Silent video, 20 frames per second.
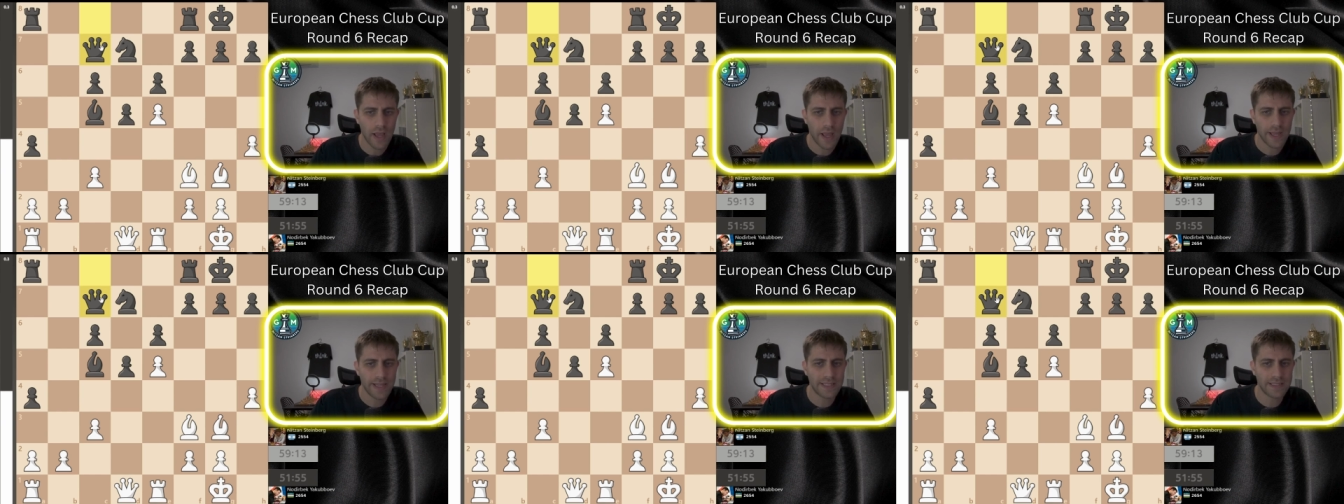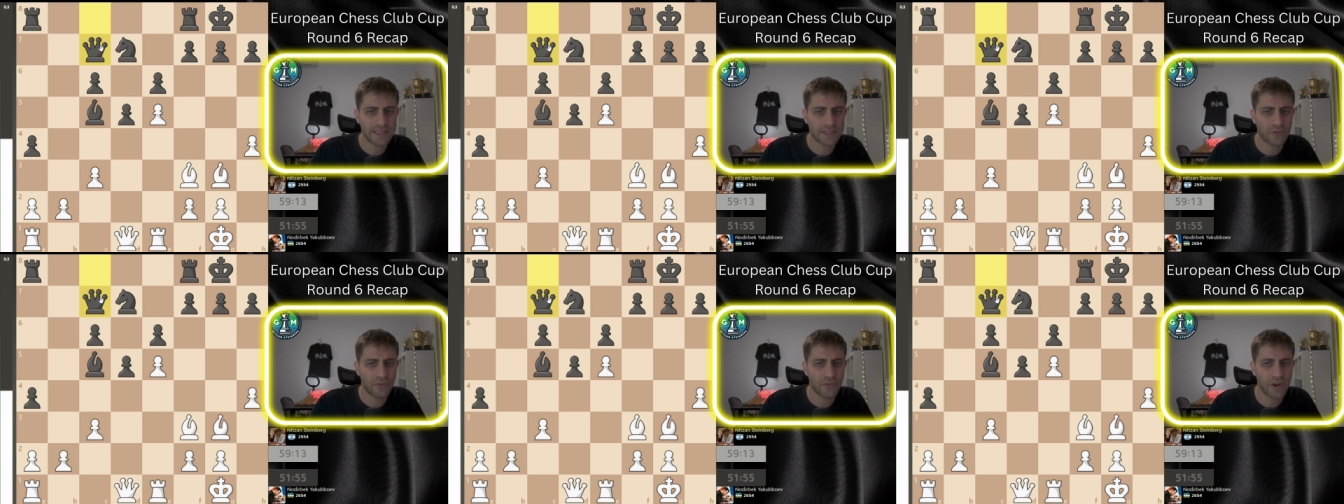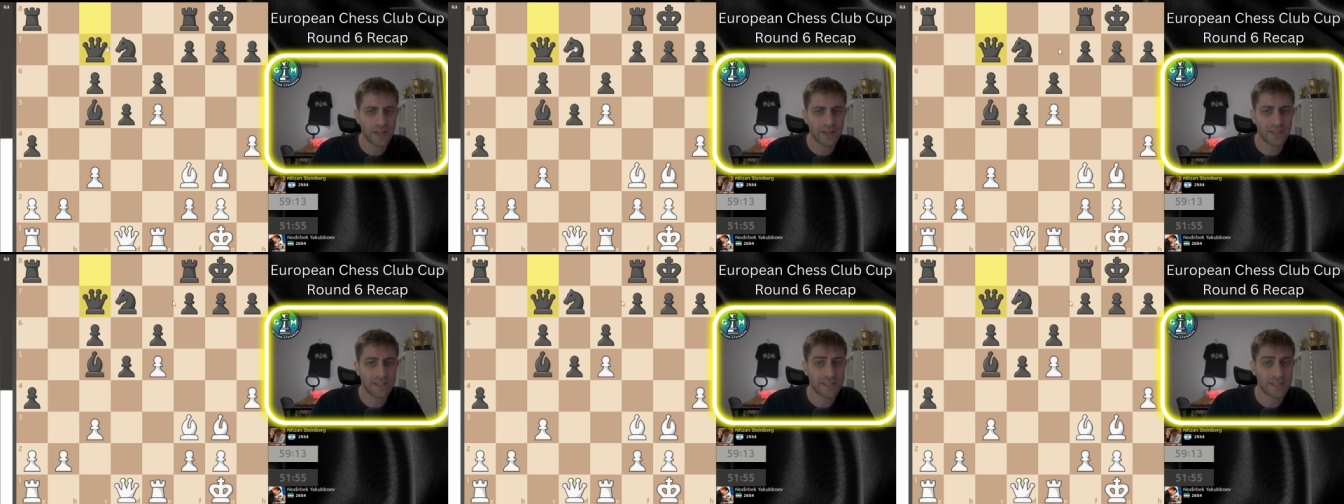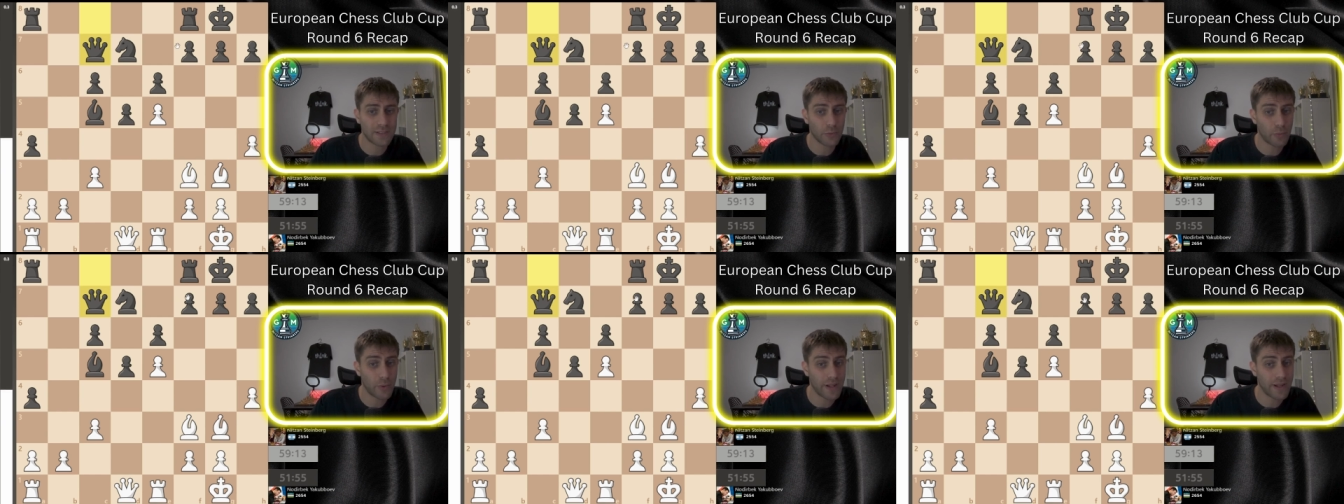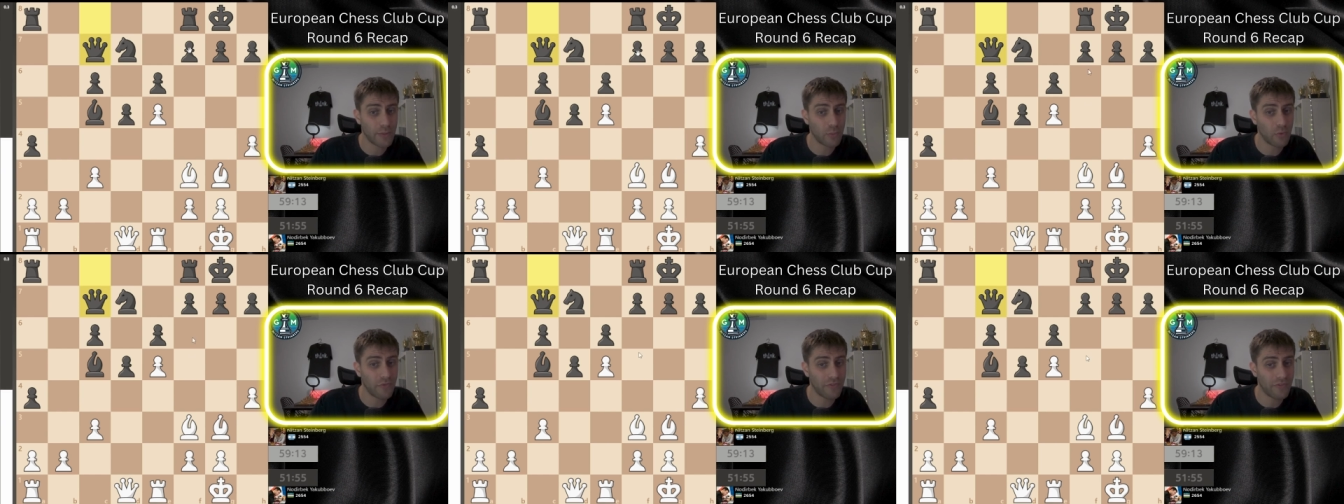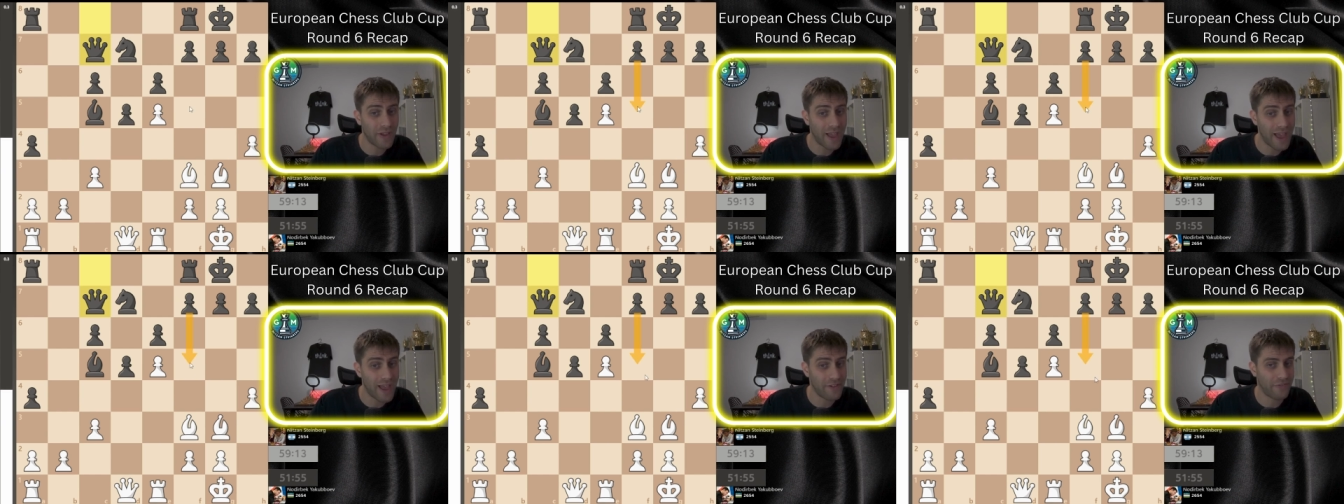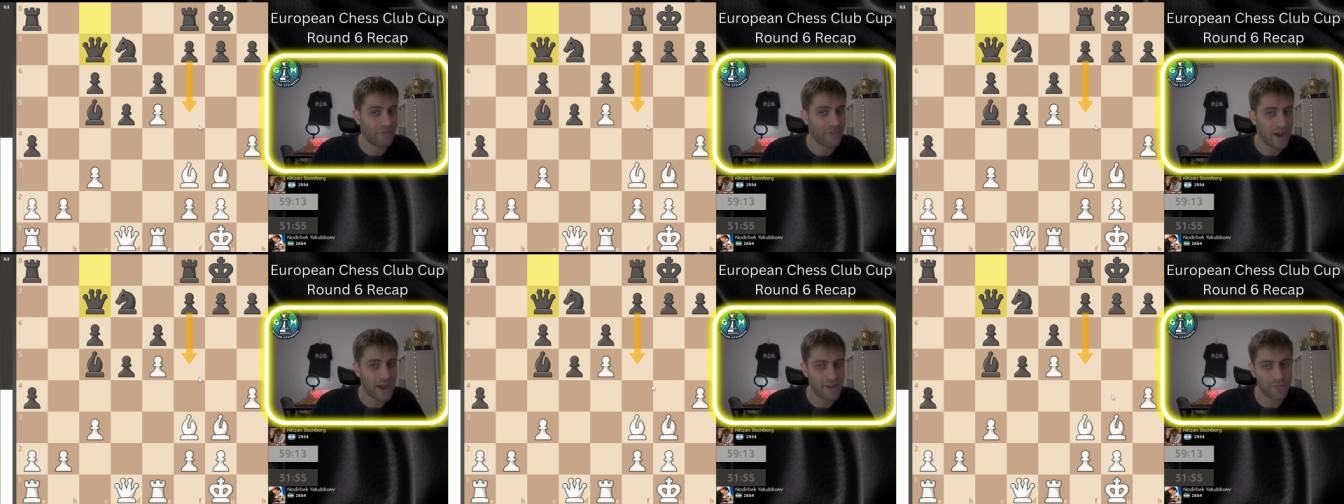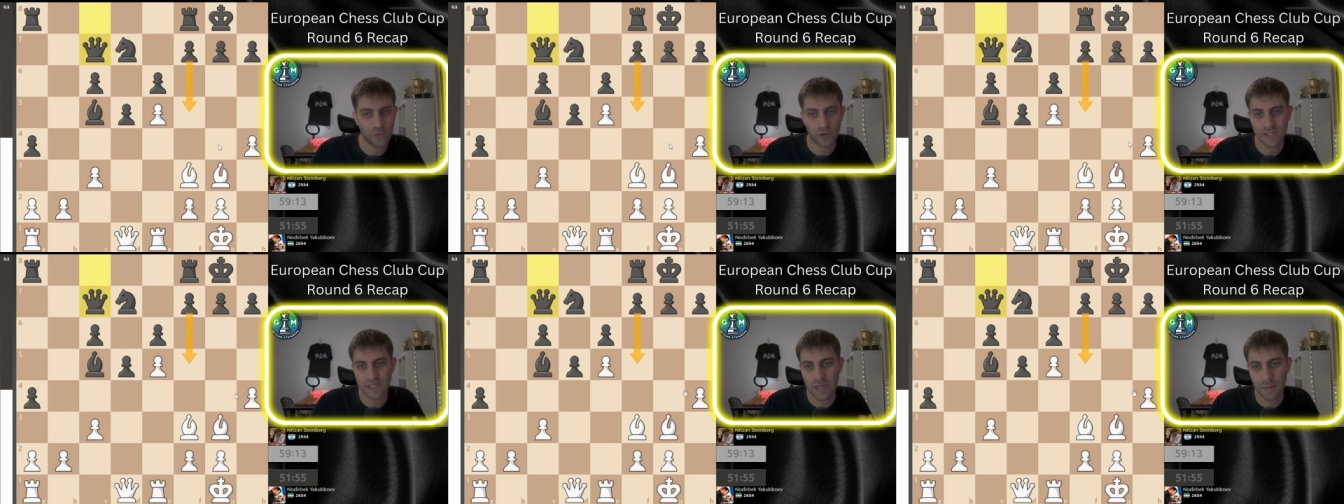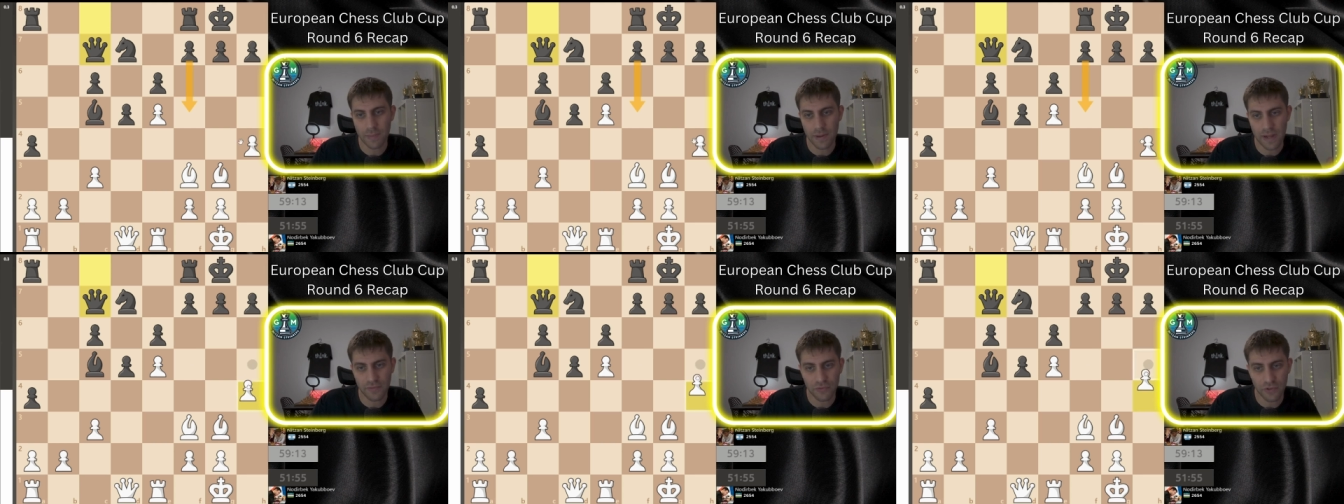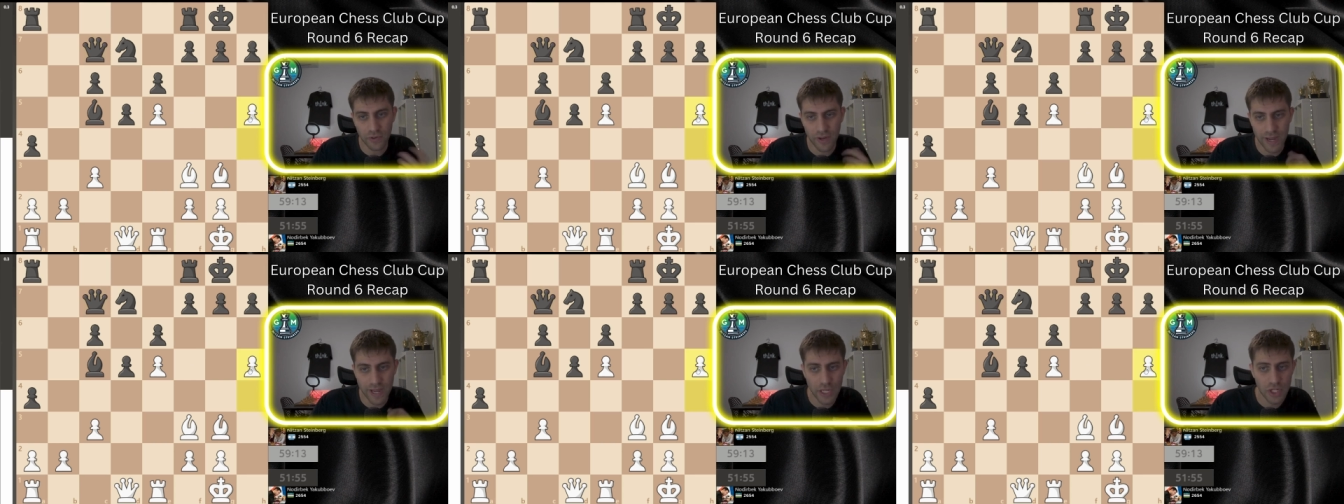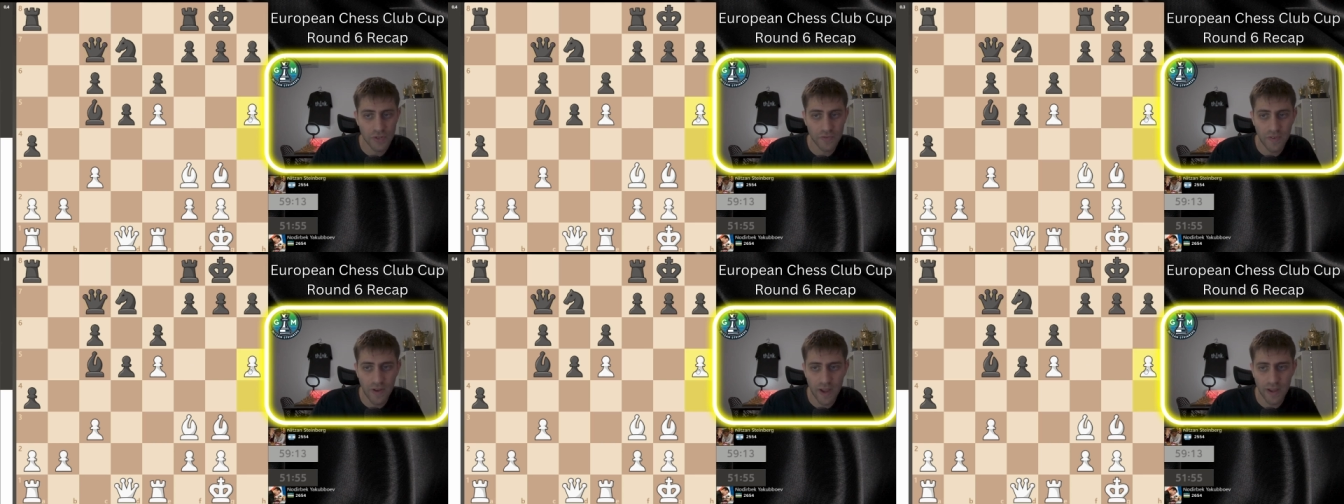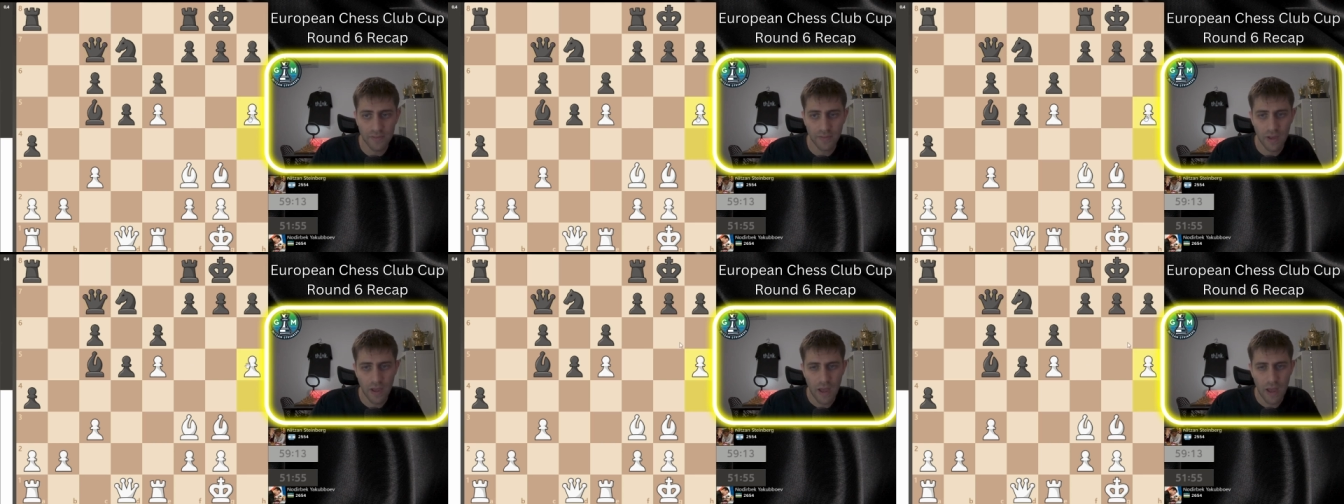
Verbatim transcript: his threat is to play the move f5 for example after h5